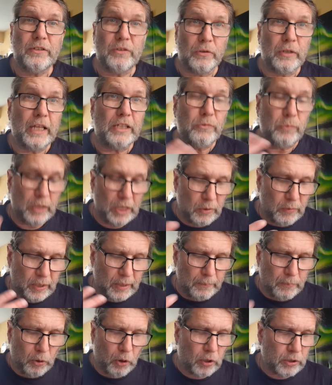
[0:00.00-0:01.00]
So that's really, really
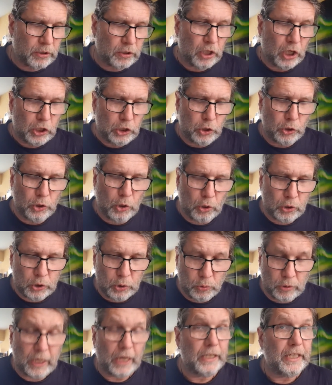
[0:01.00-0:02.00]
important to not
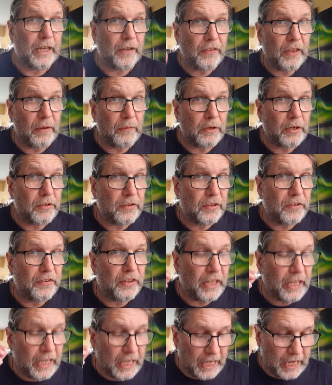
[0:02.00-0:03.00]
do that. The other interesting
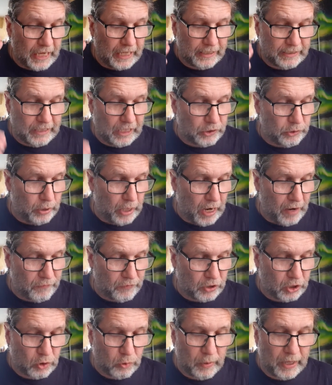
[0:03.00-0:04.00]
thing here is that you have
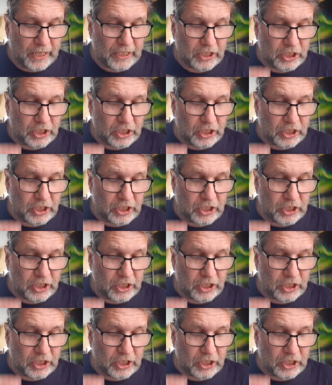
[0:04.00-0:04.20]
the Grey